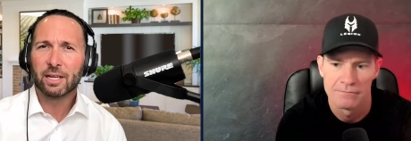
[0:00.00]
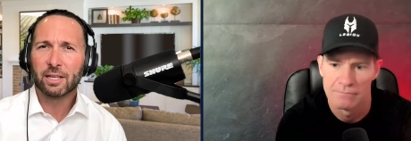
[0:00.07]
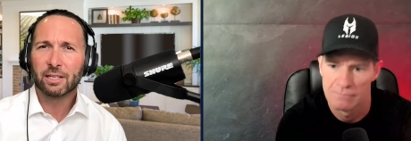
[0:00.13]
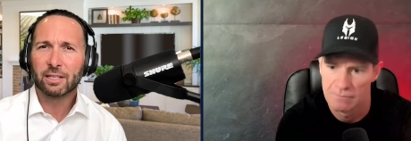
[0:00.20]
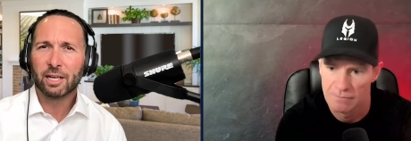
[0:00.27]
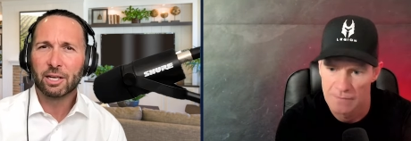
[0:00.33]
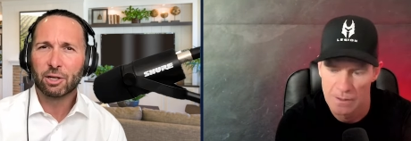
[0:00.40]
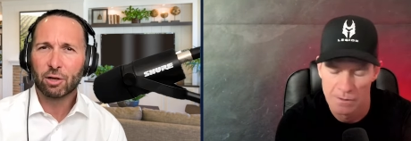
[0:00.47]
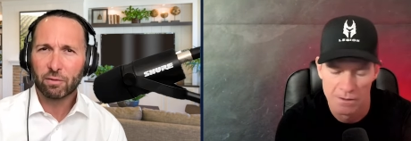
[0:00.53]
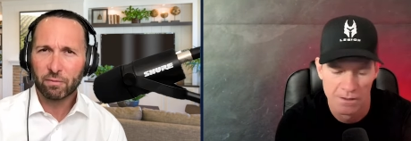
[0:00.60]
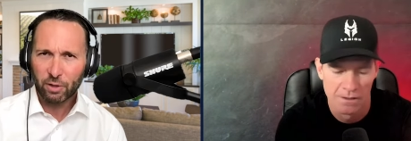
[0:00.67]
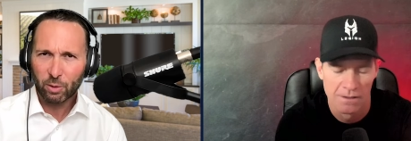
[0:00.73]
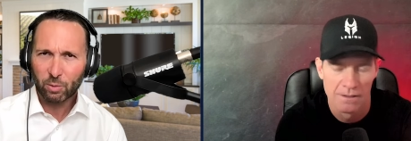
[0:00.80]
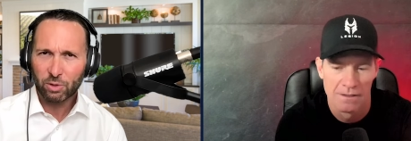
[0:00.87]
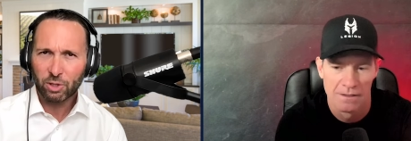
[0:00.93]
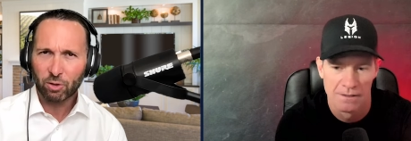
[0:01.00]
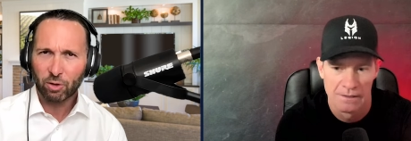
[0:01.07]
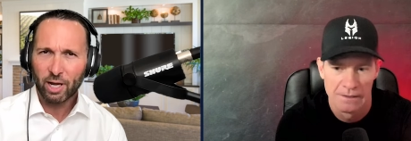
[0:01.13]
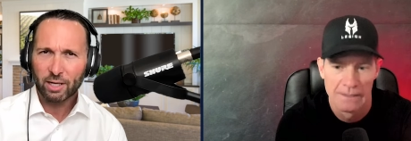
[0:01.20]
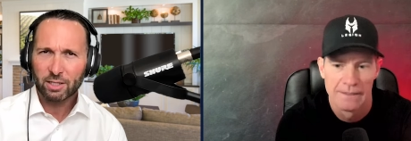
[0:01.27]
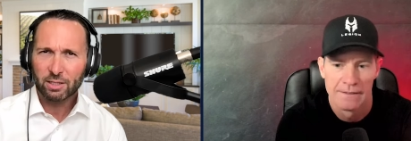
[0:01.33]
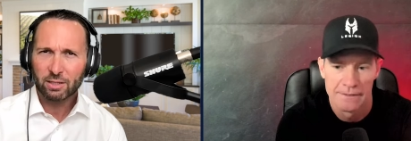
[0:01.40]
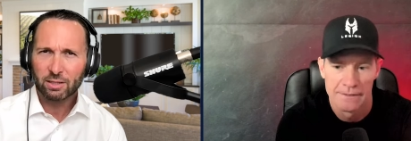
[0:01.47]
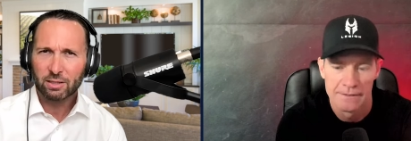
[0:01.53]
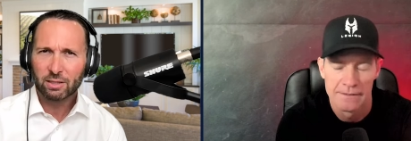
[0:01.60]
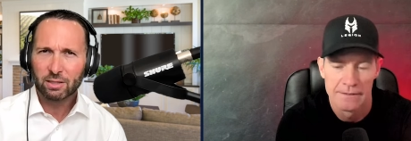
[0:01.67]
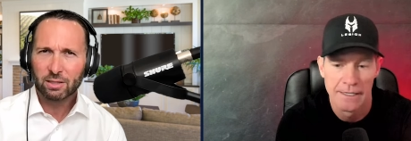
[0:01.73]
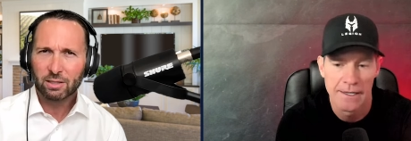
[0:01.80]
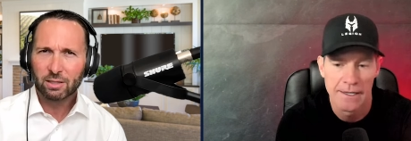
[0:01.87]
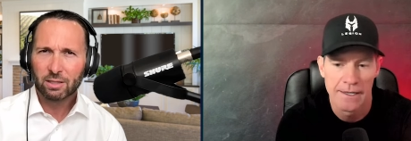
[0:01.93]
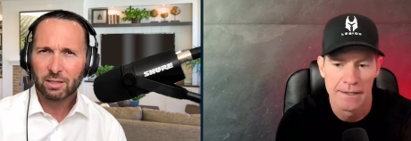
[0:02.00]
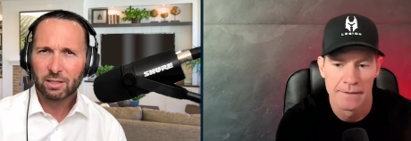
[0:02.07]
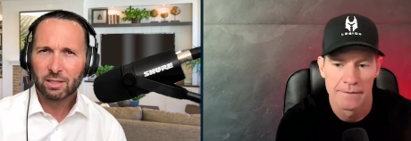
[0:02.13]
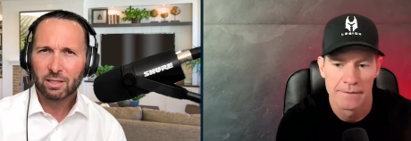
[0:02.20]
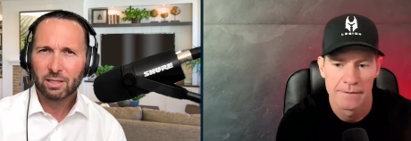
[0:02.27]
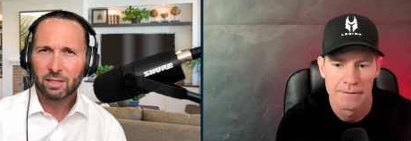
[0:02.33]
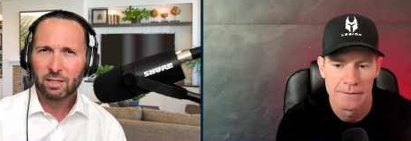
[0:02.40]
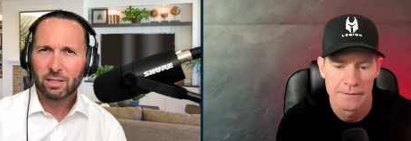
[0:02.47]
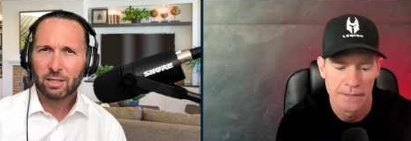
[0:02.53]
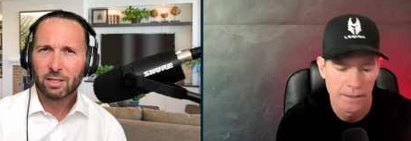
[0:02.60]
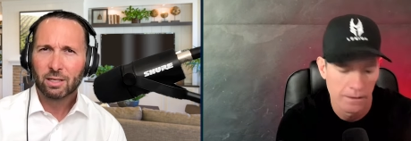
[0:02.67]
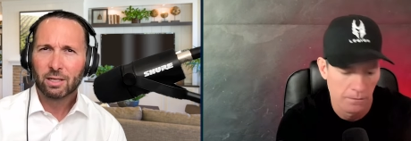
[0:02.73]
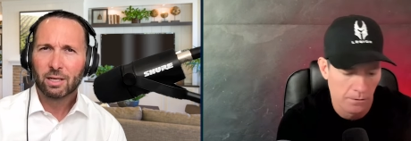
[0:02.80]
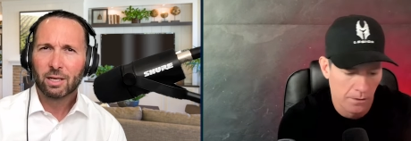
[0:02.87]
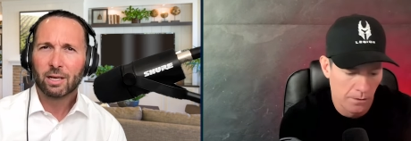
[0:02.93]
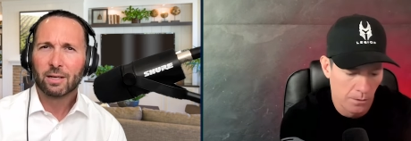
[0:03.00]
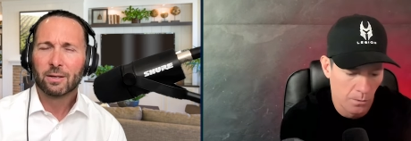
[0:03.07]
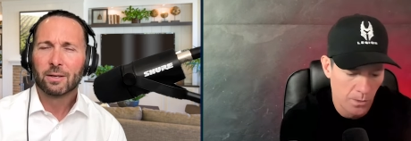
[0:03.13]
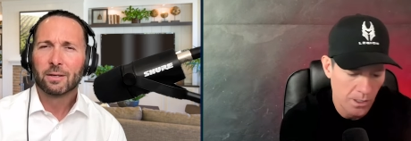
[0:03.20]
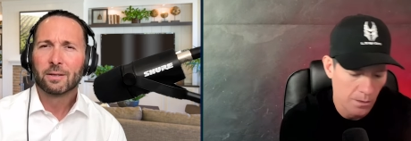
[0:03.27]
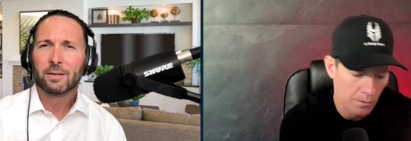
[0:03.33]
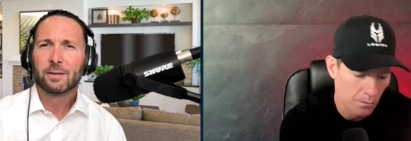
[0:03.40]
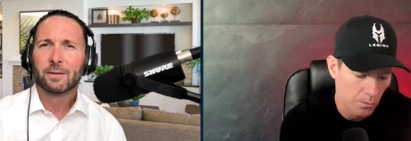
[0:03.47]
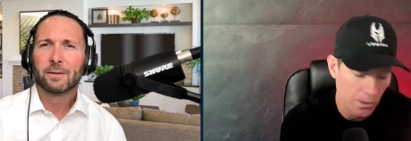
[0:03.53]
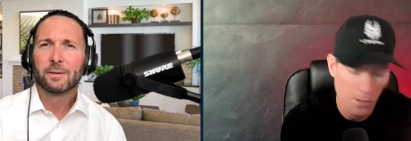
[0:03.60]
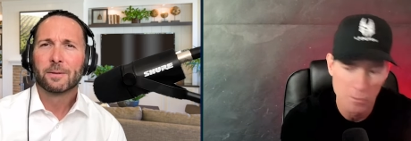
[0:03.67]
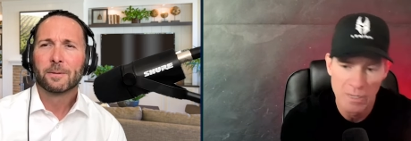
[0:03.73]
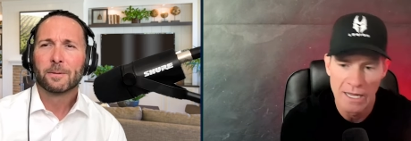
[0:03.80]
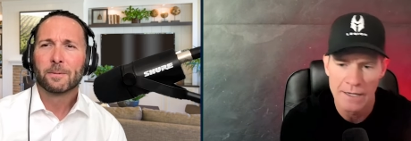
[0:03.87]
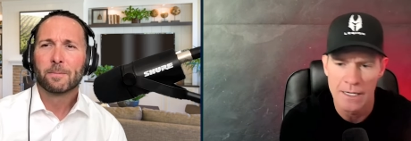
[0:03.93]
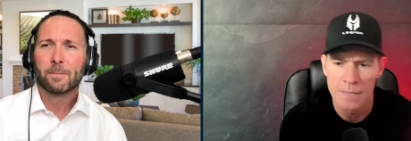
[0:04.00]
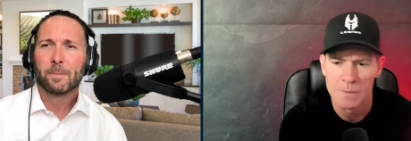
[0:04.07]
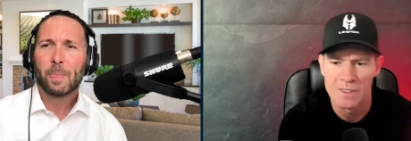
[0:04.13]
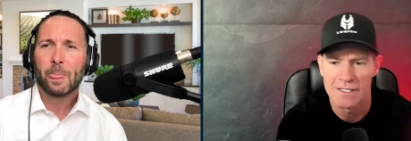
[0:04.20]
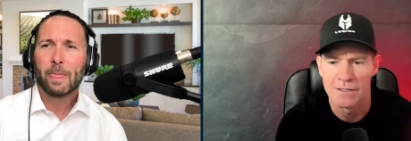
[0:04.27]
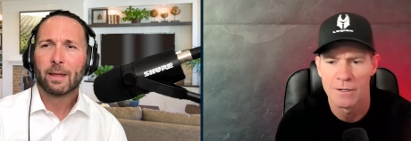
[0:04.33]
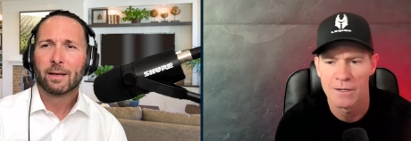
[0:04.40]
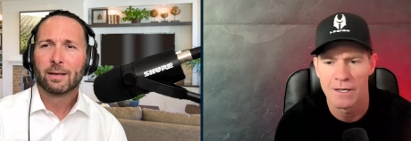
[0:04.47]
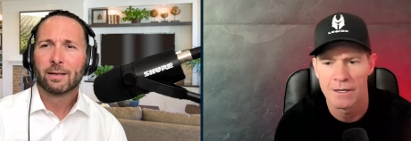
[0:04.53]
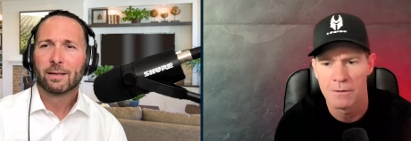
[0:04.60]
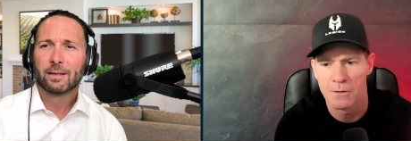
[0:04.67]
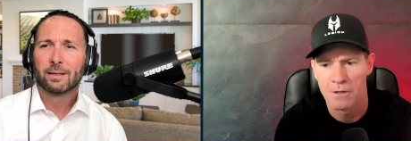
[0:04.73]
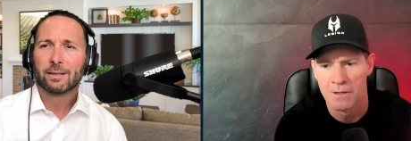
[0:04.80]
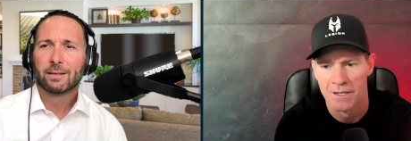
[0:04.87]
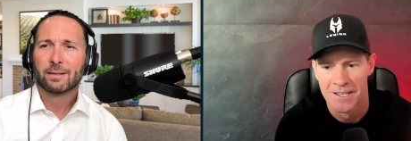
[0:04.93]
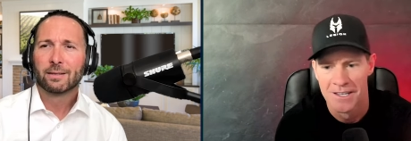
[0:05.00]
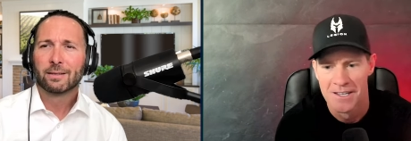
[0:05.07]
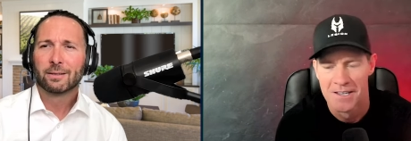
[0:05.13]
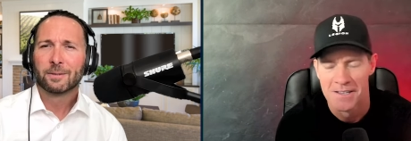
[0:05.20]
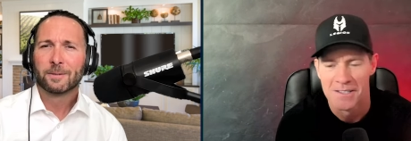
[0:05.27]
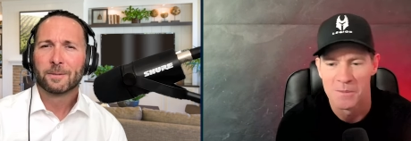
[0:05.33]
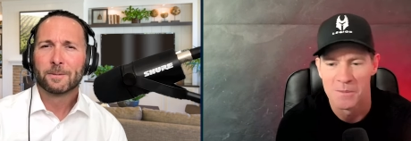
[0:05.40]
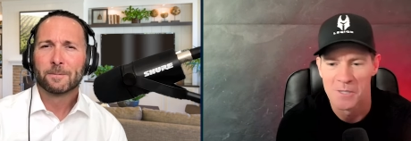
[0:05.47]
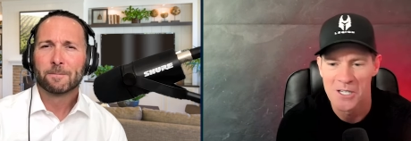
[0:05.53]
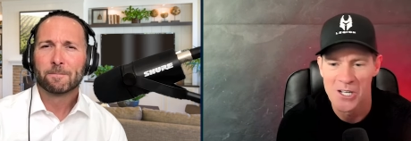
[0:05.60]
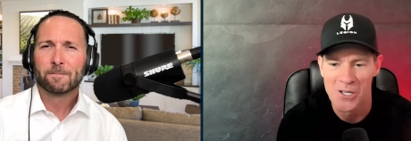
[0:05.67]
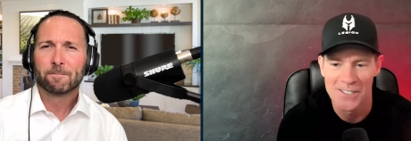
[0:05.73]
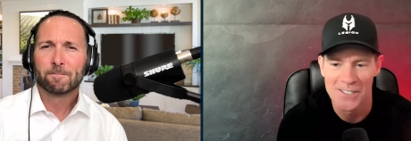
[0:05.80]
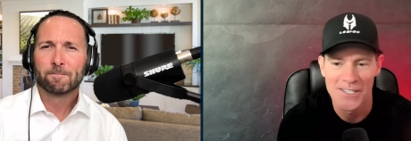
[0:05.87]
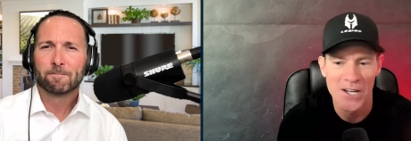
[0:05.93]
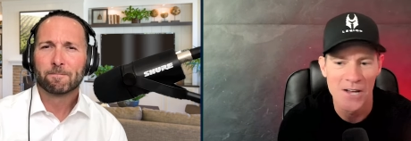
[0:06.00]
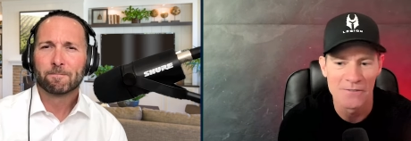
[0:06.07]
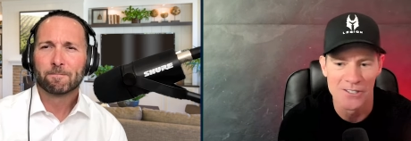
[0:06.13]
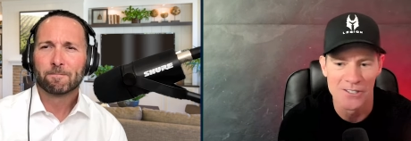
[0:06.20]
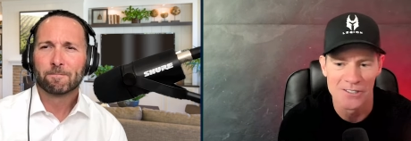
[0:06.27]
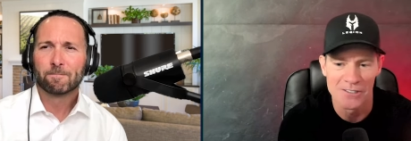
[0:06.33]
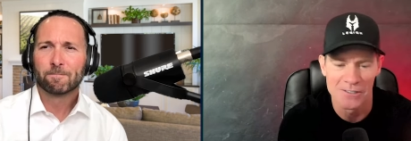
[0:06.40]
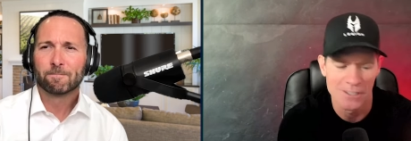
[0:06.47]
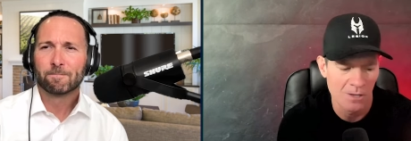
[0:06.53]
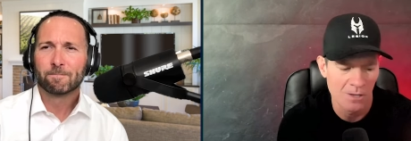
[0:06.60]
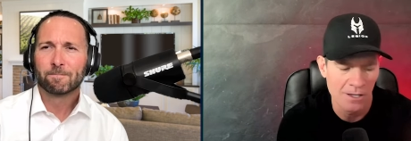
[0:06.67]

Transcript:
Speaker 1: in in your views, correct? Yeah.
Speaker 2: Yeah, you know, we can we can back up and say, "Okay, well, someone calls the office." You say, "Well,